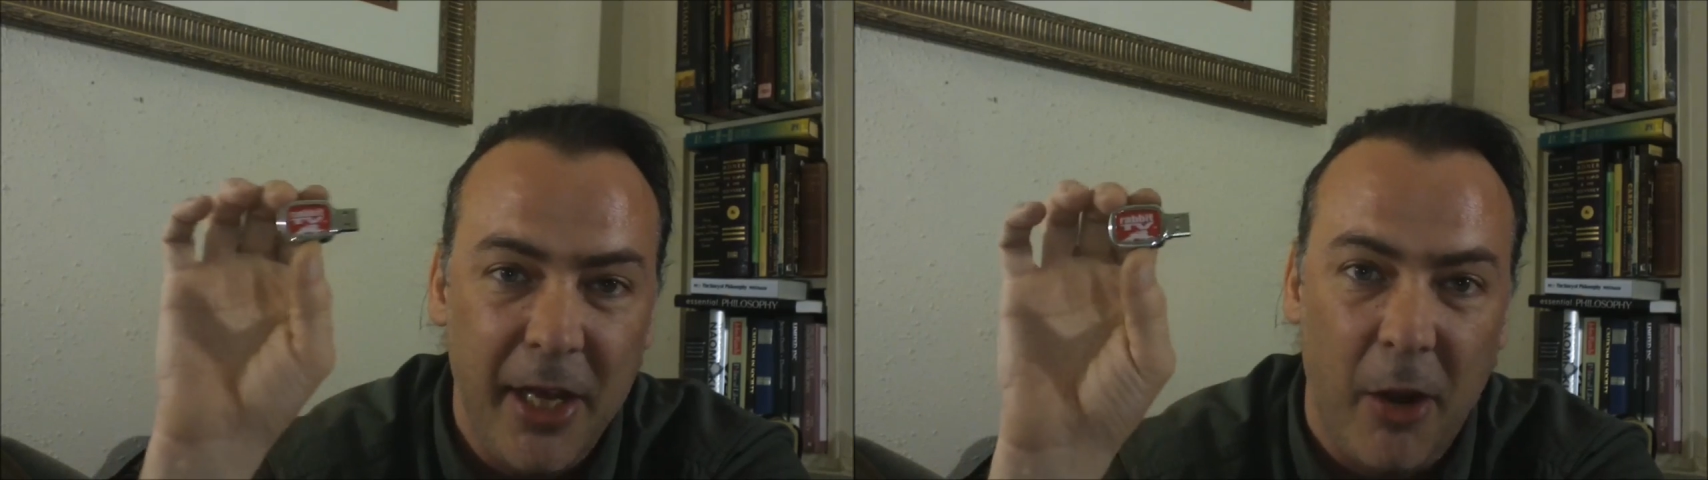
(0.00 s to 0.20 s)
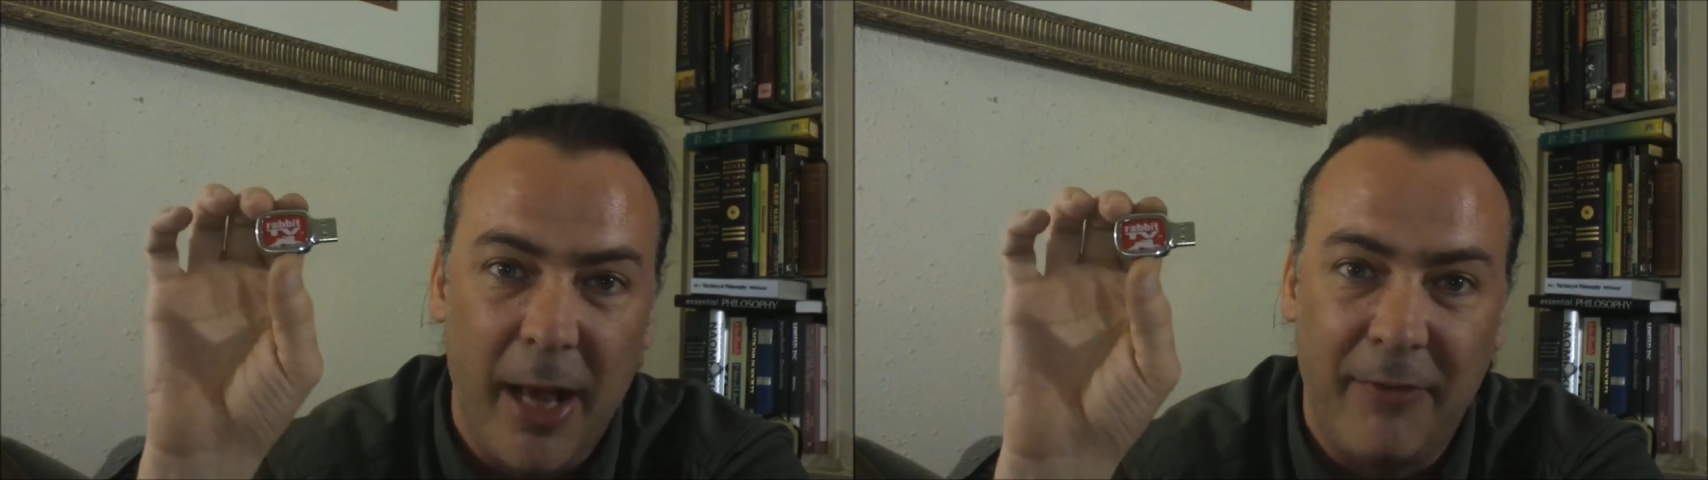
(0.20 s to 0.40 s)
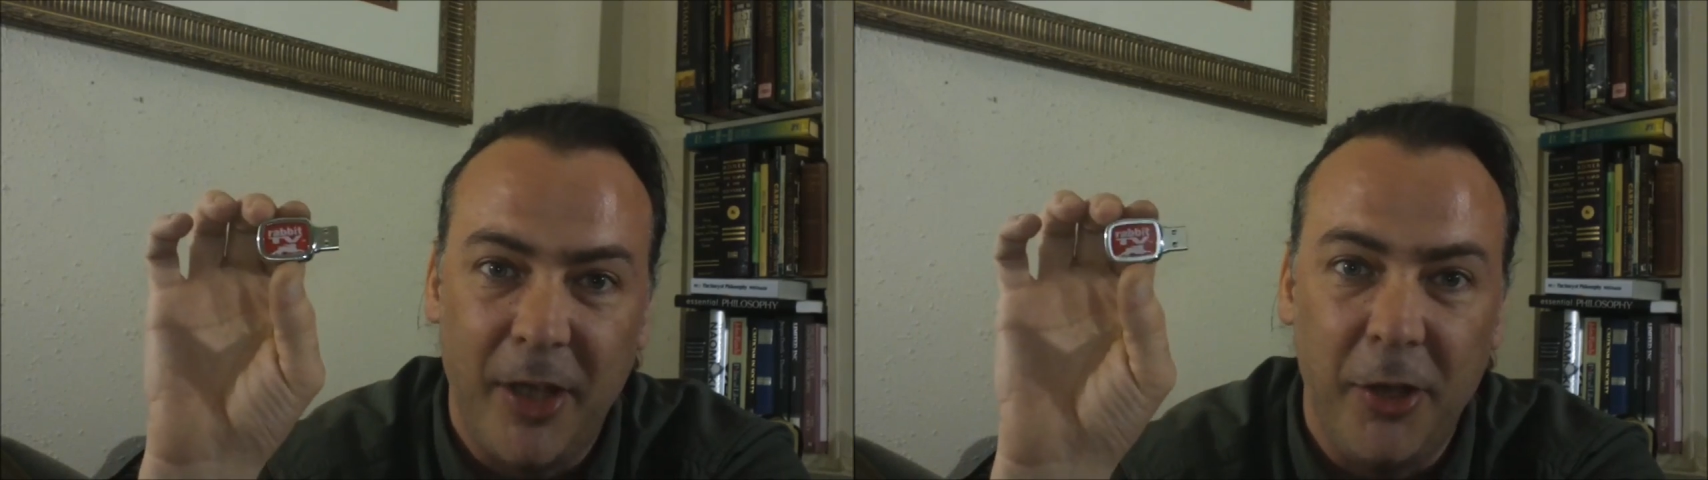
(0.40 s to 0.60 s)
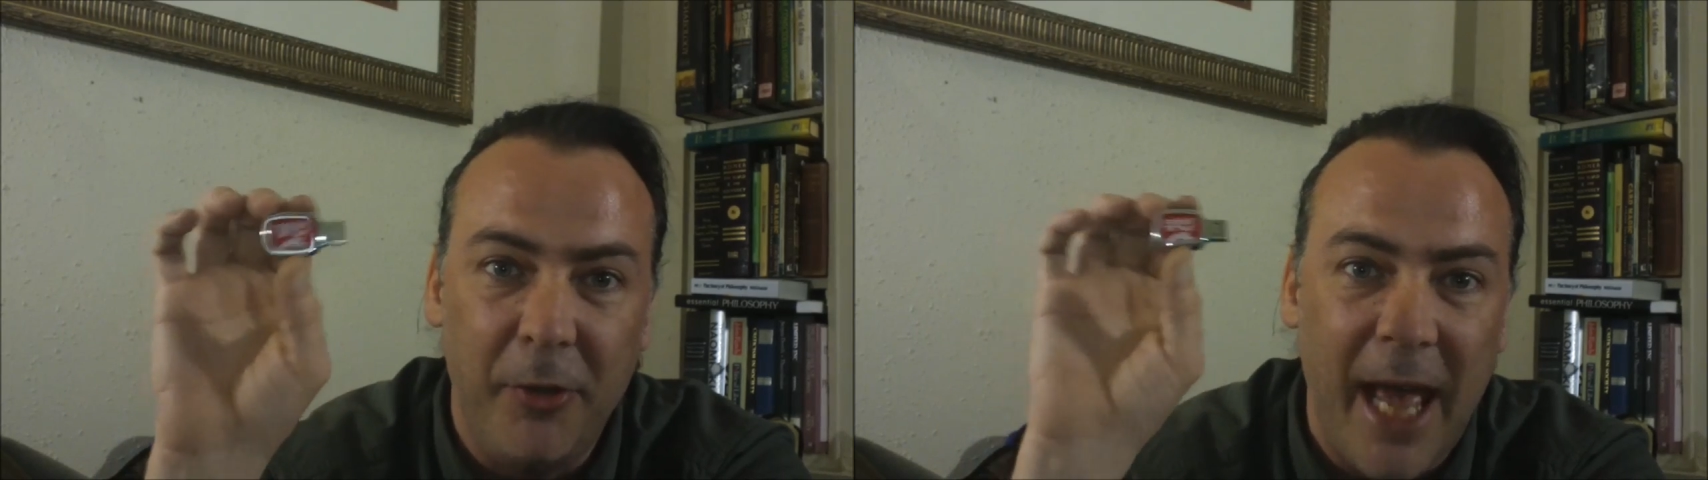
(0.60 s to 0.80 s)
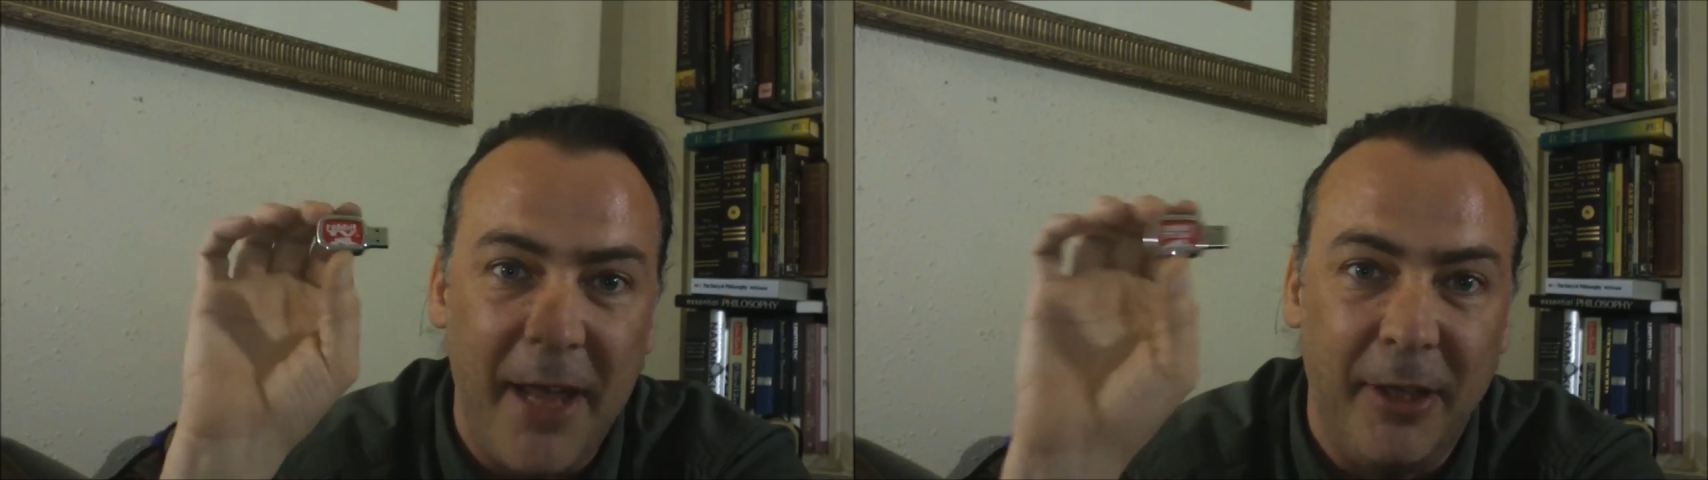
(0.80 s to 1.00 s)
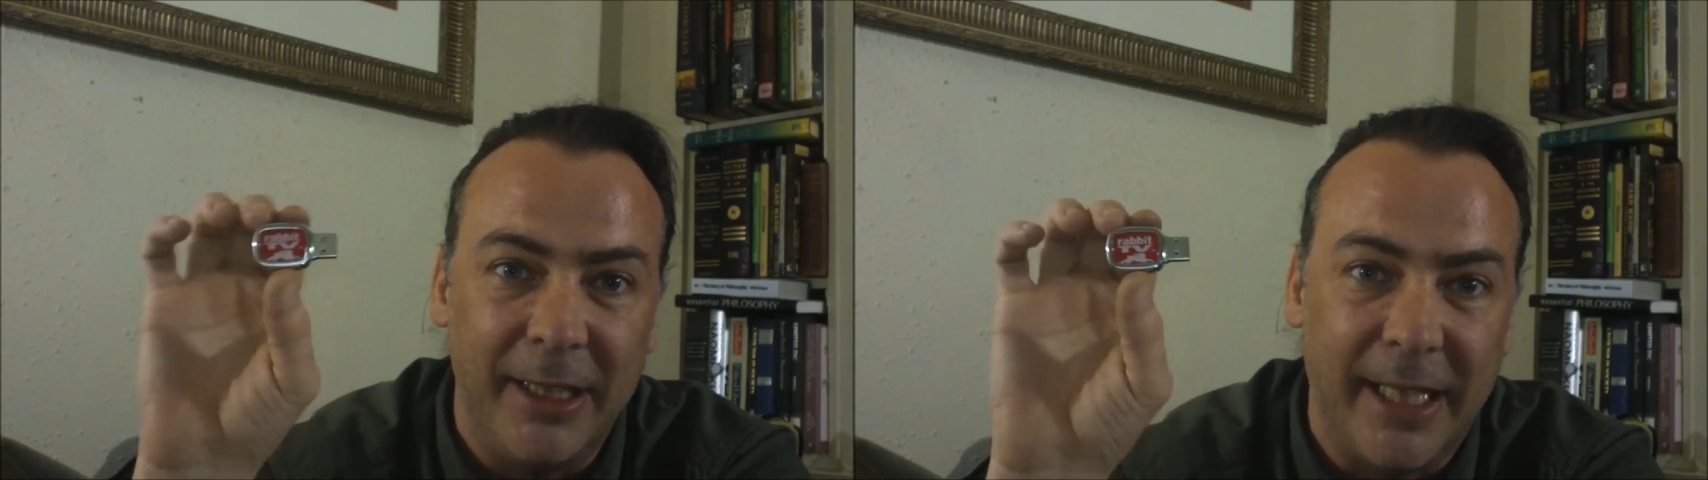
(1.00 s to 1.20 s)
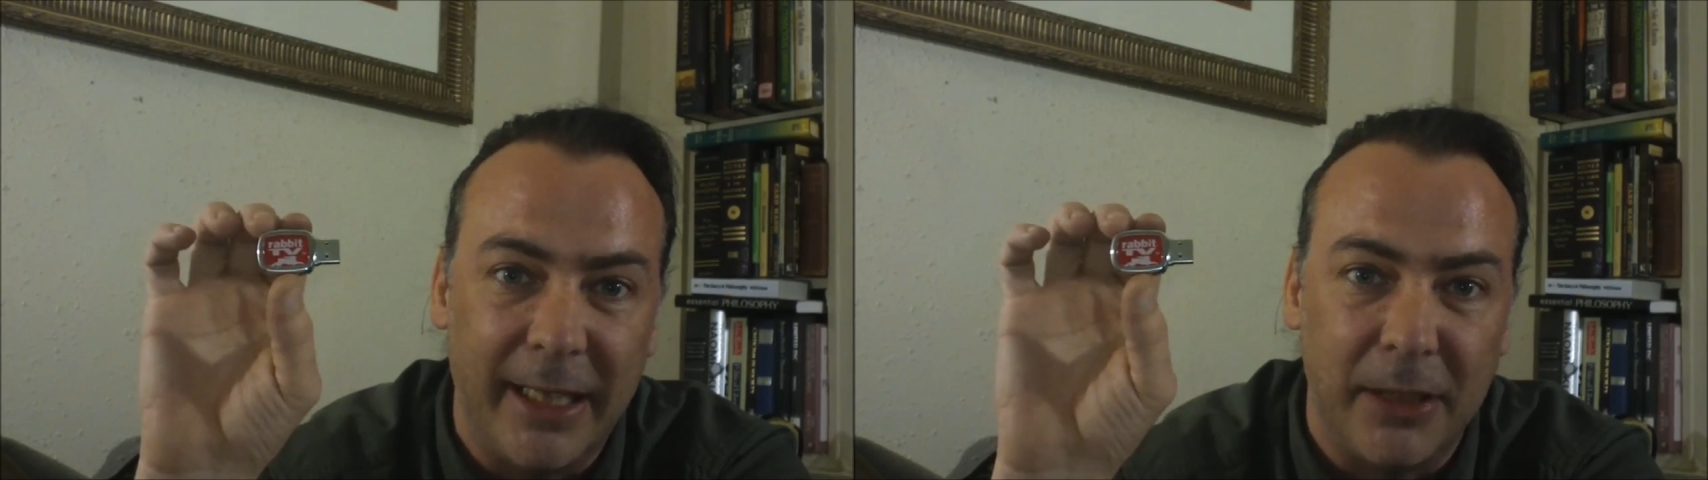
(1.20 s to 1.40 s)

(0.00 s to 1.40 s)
You don't have to do that. You can just